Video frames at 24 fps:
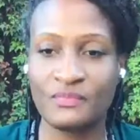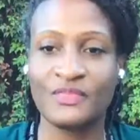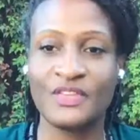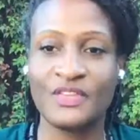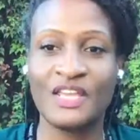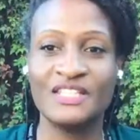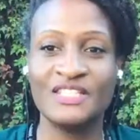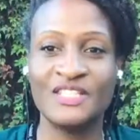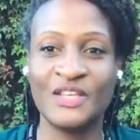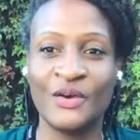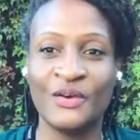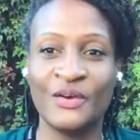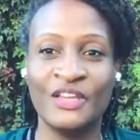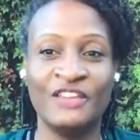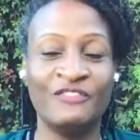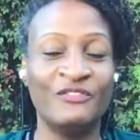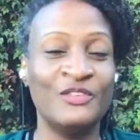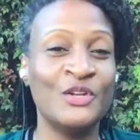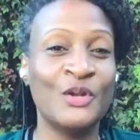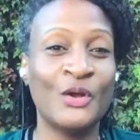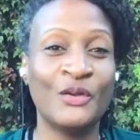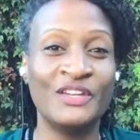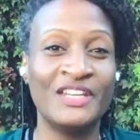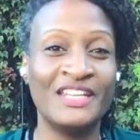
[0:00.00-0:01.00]
So if you
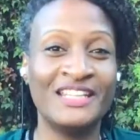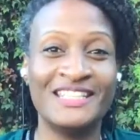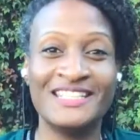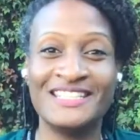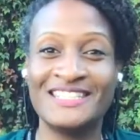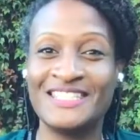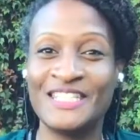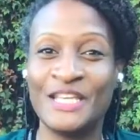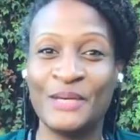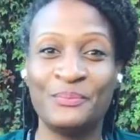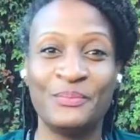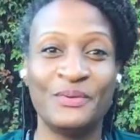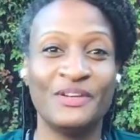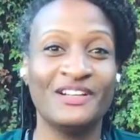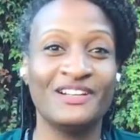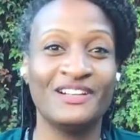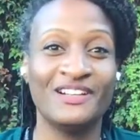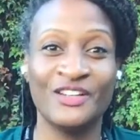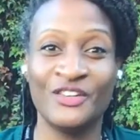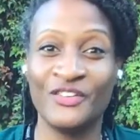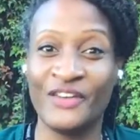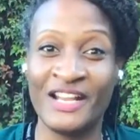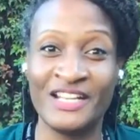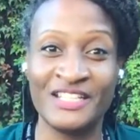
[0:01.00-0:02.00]
don't need this step,
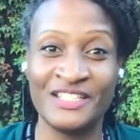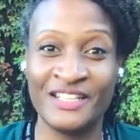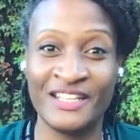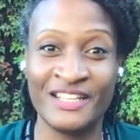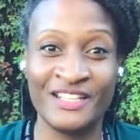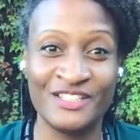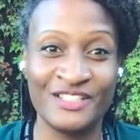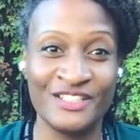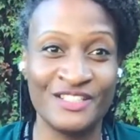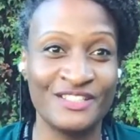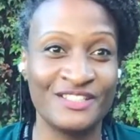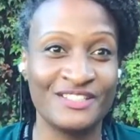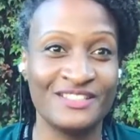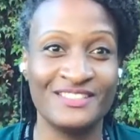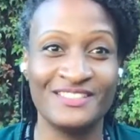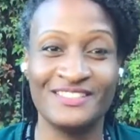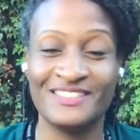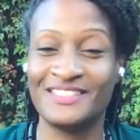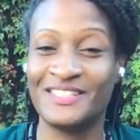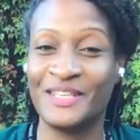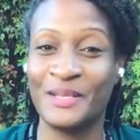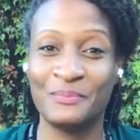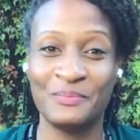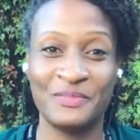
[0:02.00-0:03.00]
congratulations,
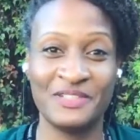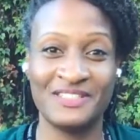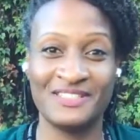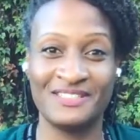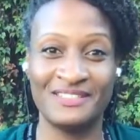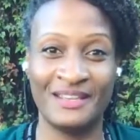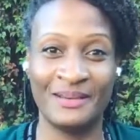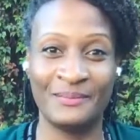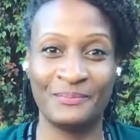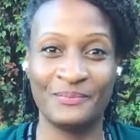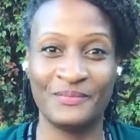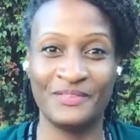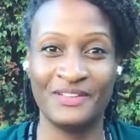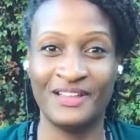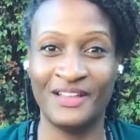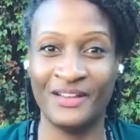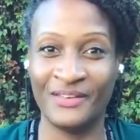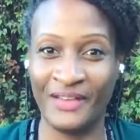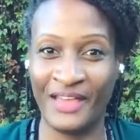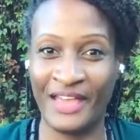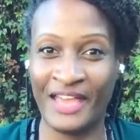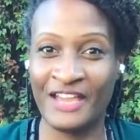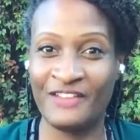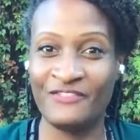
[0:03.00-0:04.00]
skip this step.
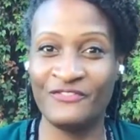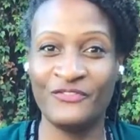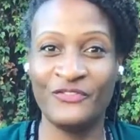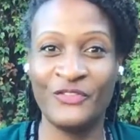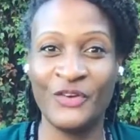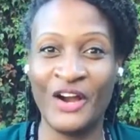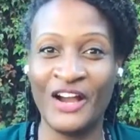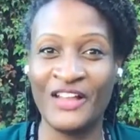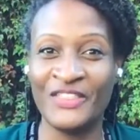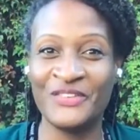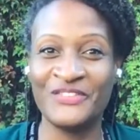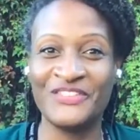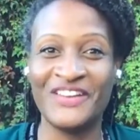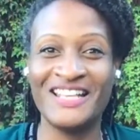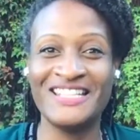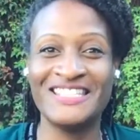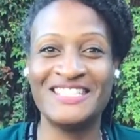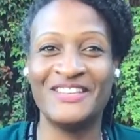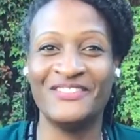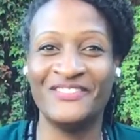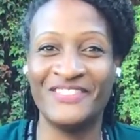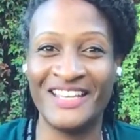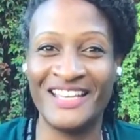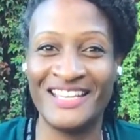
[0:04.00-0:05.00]
Okay. For the rest
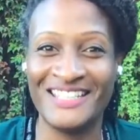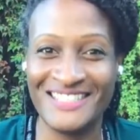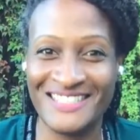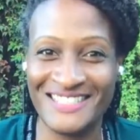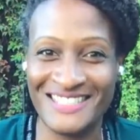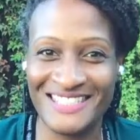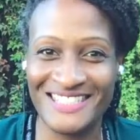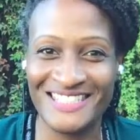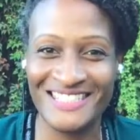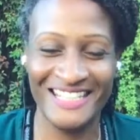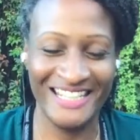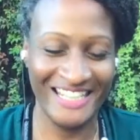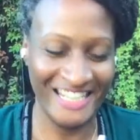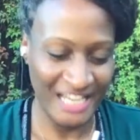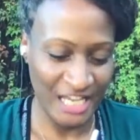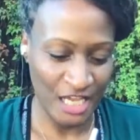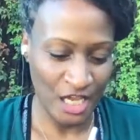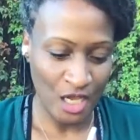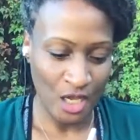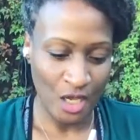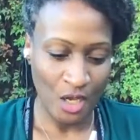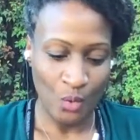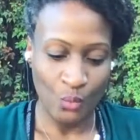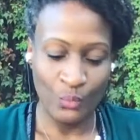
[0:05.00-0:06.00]
of us,
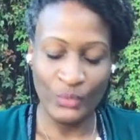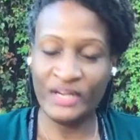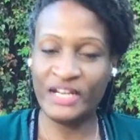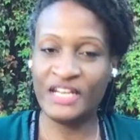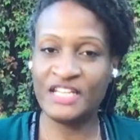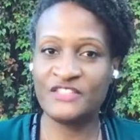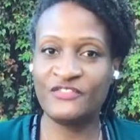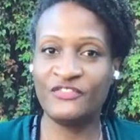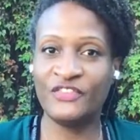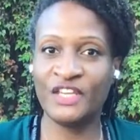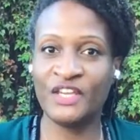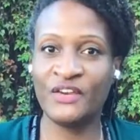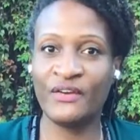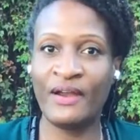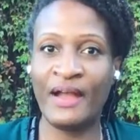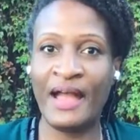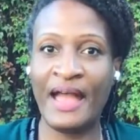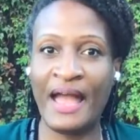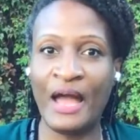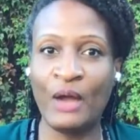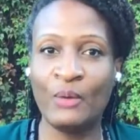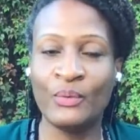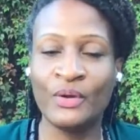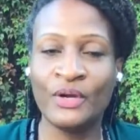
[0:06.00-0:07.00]
we need to figure out
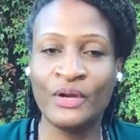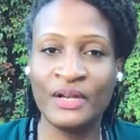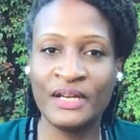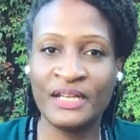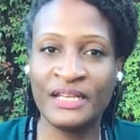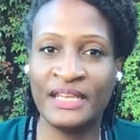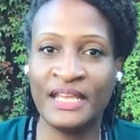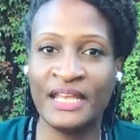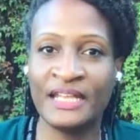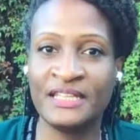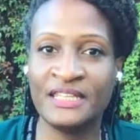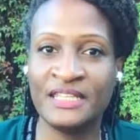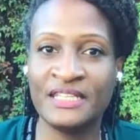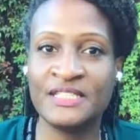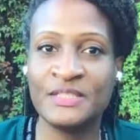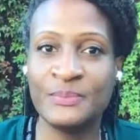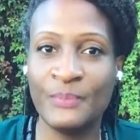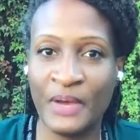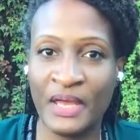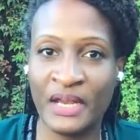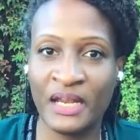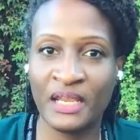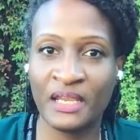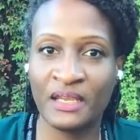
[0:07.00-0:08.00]
how we're going to get this
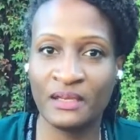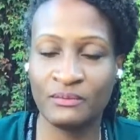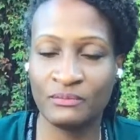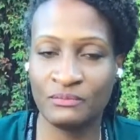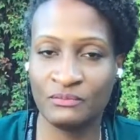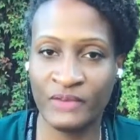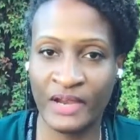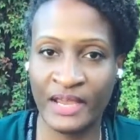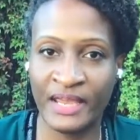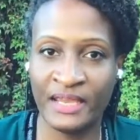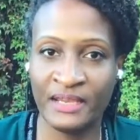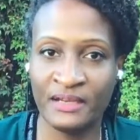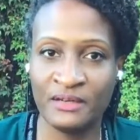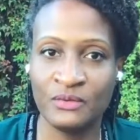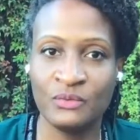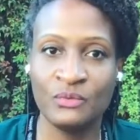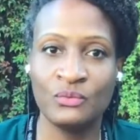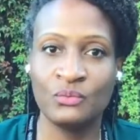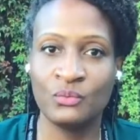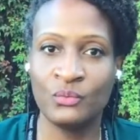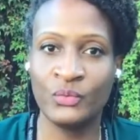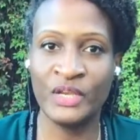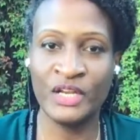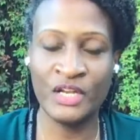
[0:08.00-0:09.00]
money, right?
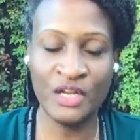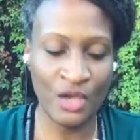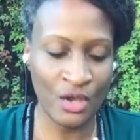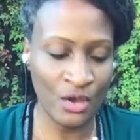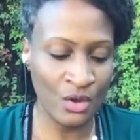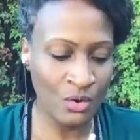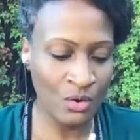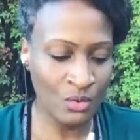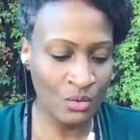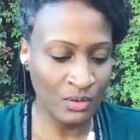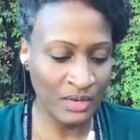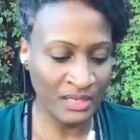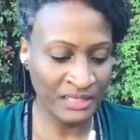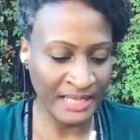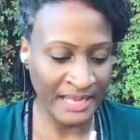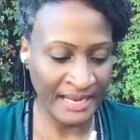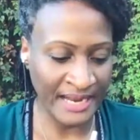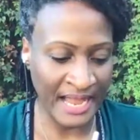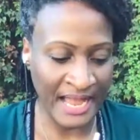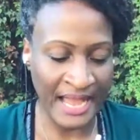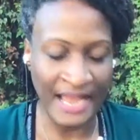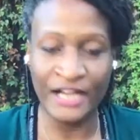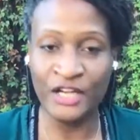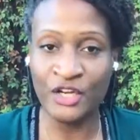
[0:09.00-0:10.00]
We know, like
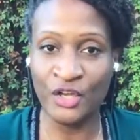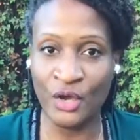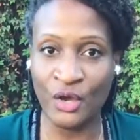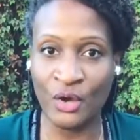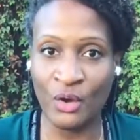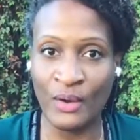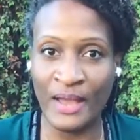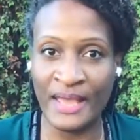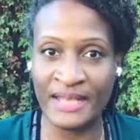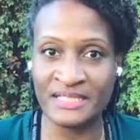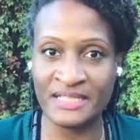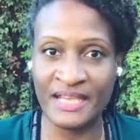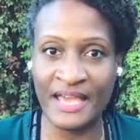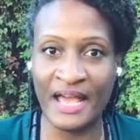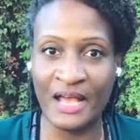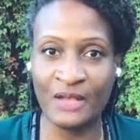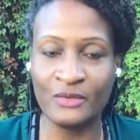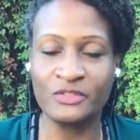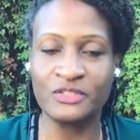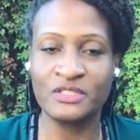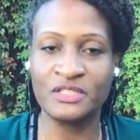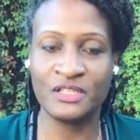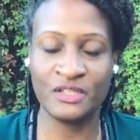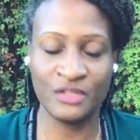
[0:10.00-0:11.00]
I know as a
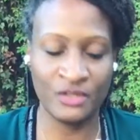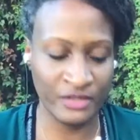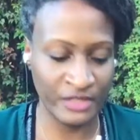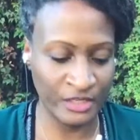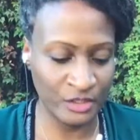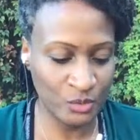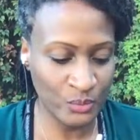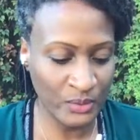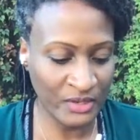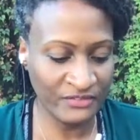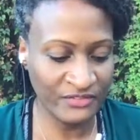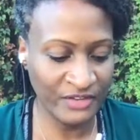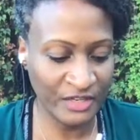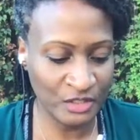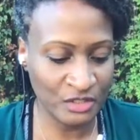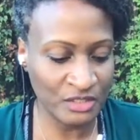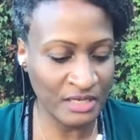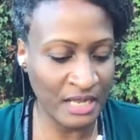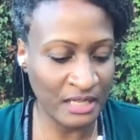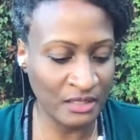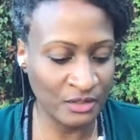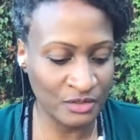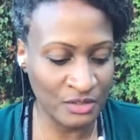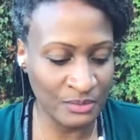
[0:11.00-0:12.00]
house sitter, that
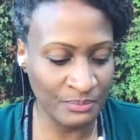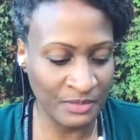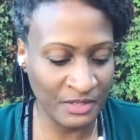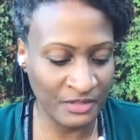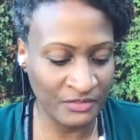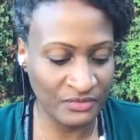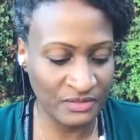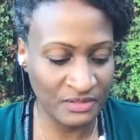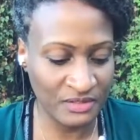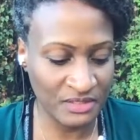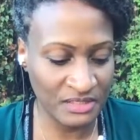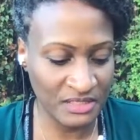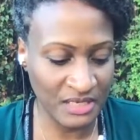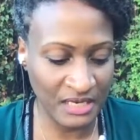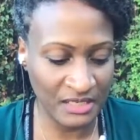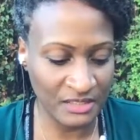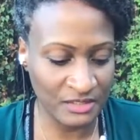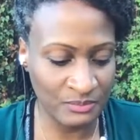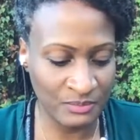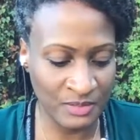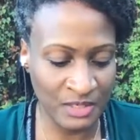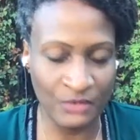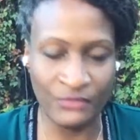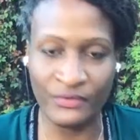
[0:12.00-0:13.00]
$1,200 a month takes
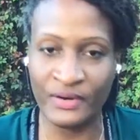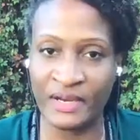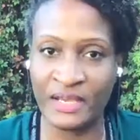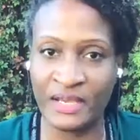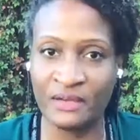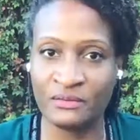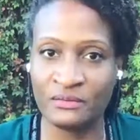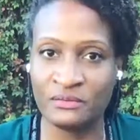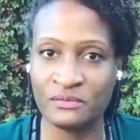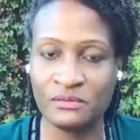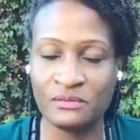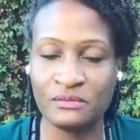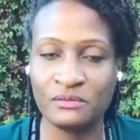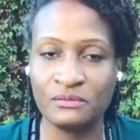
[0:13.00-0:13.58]
me around